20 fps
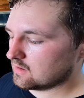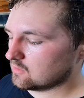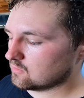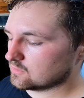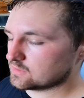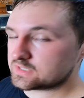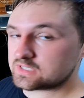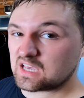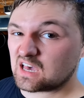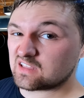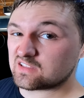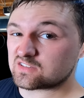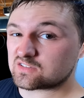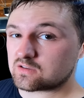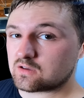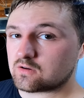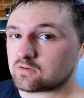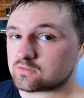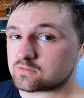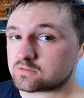we'll see how this
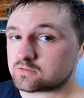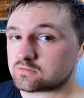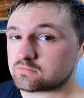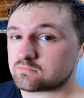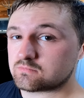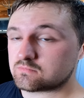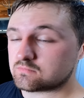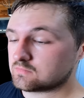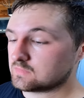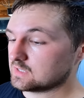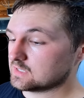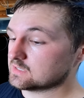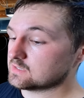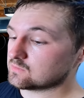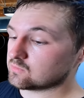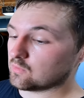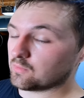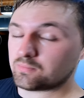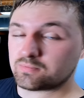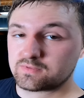goes.
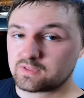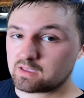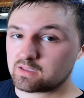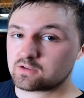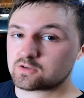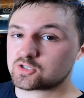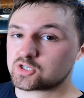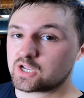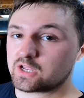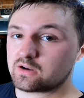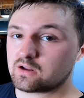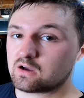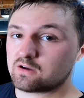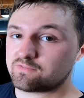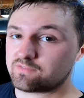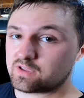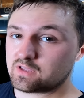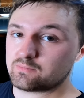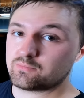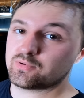This will take your chain
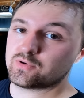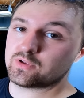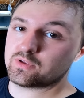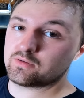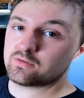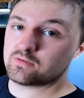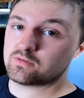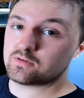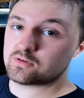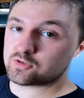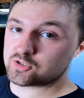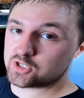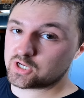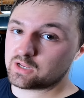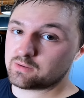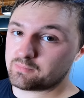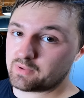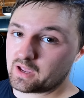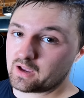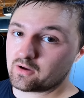off and put your
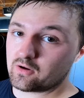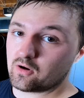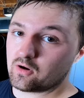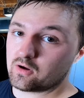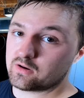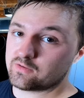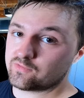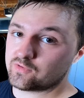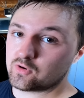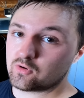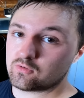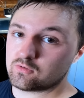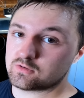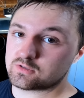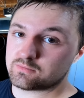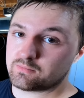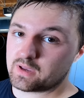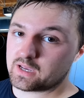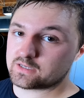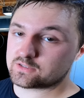chain back on if you don't
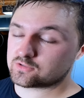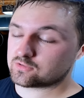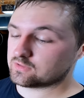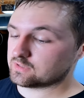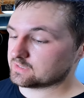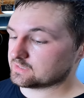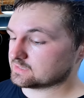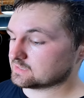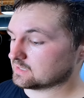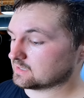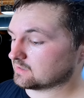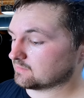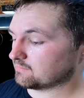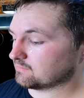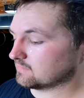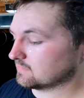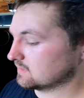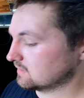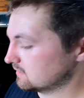use a master link setup.